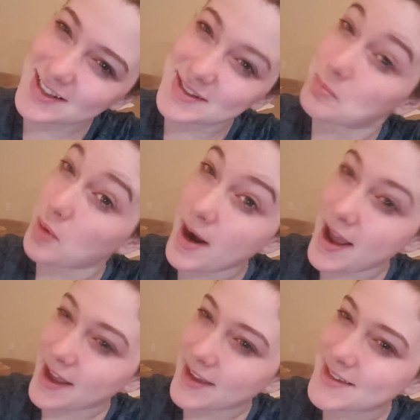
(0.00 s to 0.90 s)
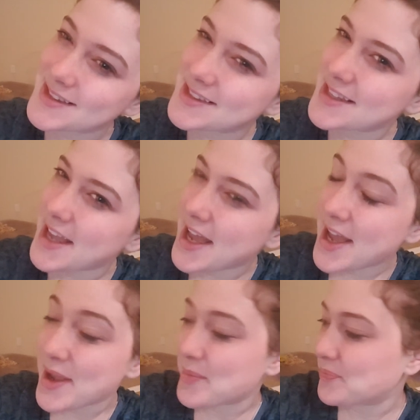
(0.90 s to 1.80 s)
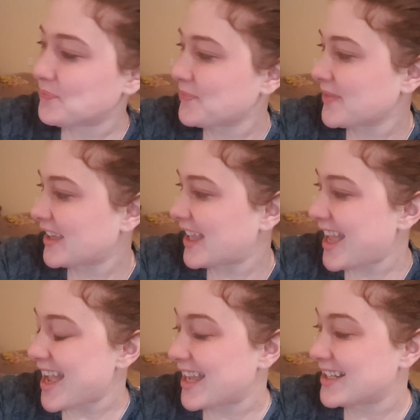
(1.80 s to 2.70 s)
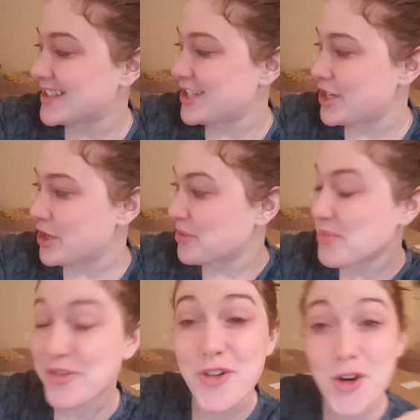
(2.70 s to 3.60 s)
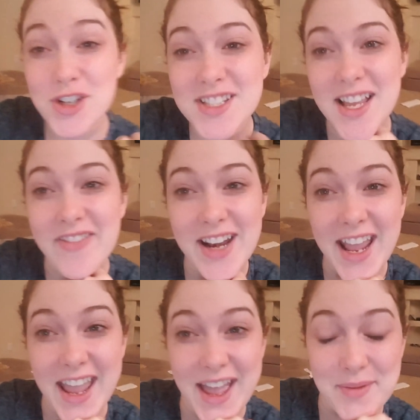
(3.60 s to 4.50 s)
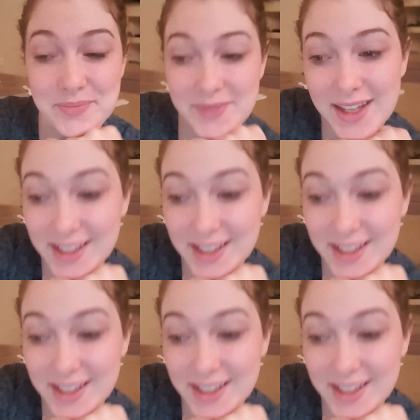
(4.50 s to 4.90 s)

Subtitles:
surprise at, you know, before 7 a.m.